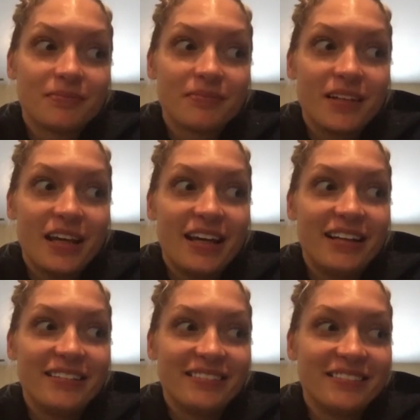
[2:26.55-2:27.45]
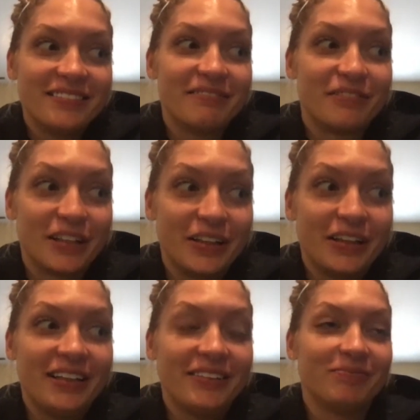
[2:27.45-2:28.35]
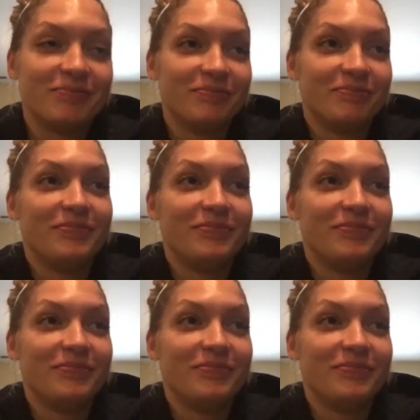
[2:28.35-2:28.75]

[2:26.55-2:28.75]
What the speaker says: it really